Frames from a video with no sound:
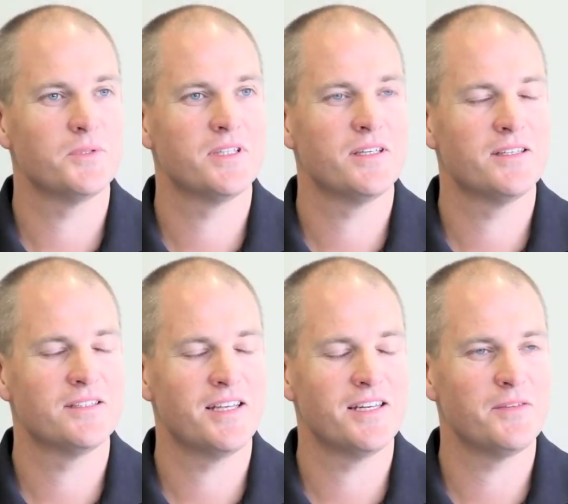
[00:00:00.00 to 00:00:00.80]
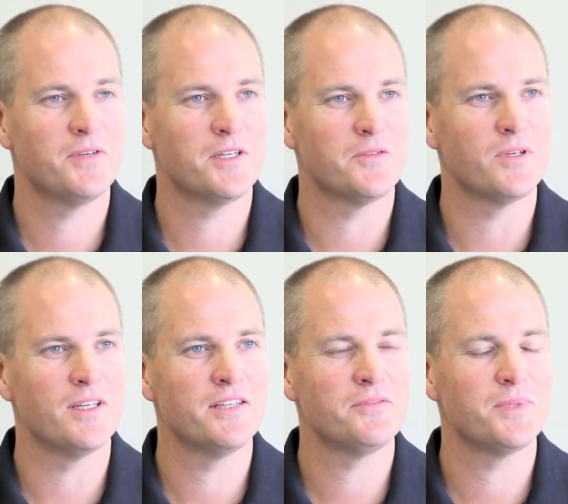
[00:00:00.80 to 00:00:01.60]
it was a significant
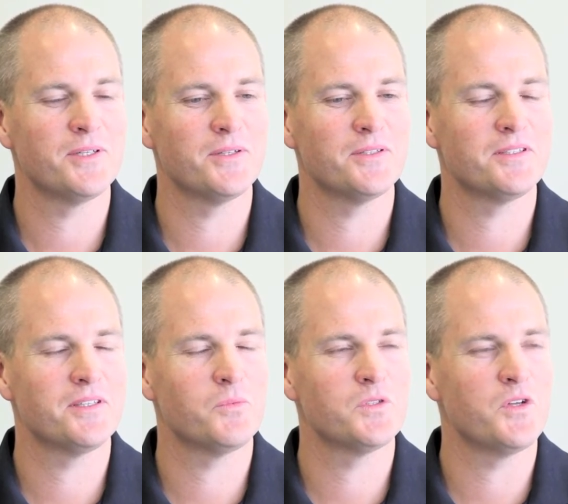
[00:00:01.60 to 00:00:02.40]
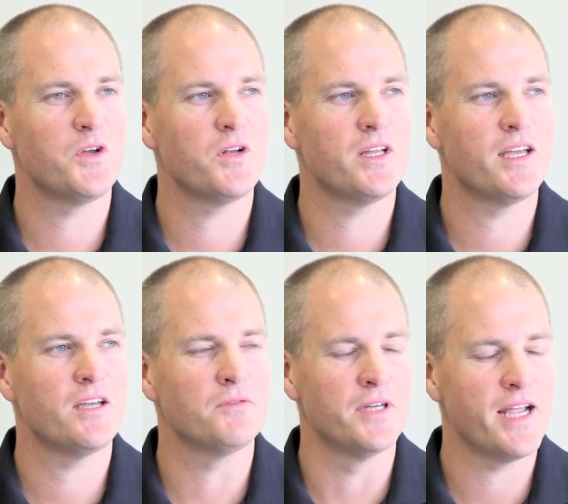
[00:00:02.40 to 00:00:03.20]
relief, because it was not only
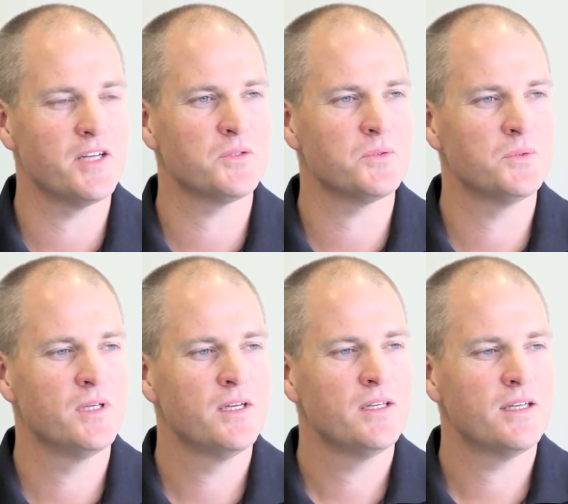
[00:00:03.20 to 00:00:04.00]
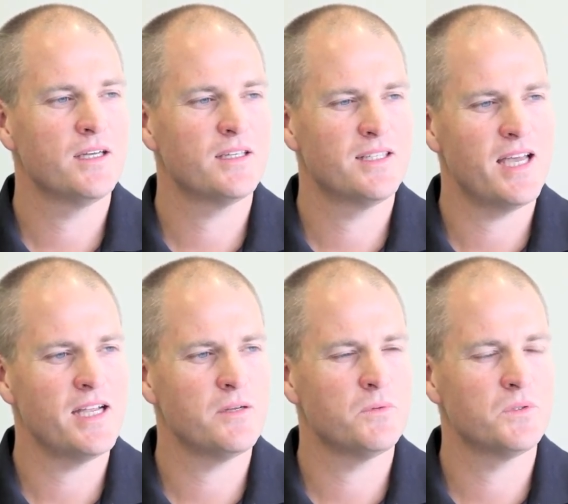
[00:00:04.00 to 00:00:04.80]
a financial uh,
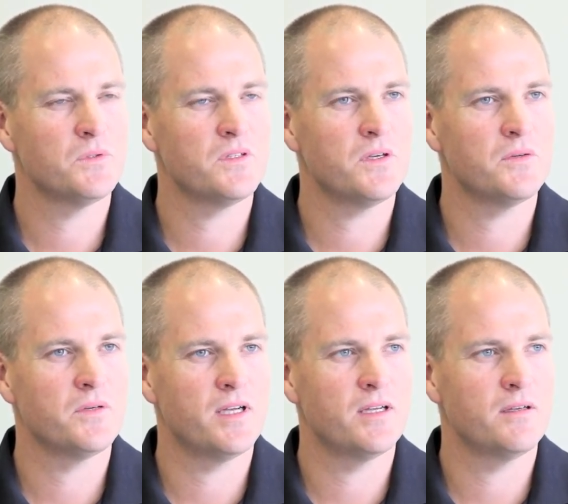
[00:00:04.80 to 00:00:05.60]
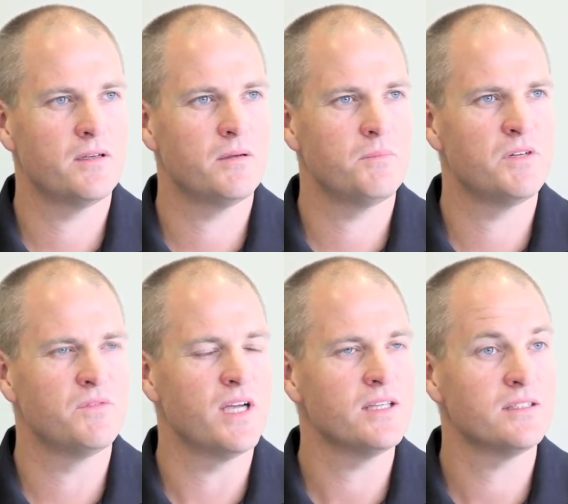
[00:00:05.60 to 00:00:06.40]
gain, it was also a, a bit
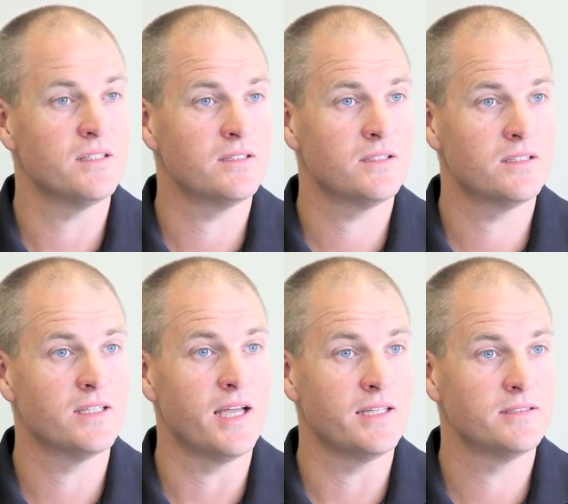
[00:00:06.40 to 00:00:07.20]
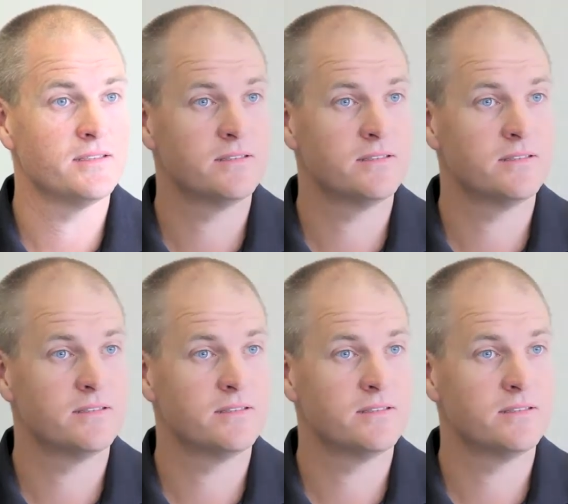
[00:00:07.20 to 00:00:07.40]
of justice gain.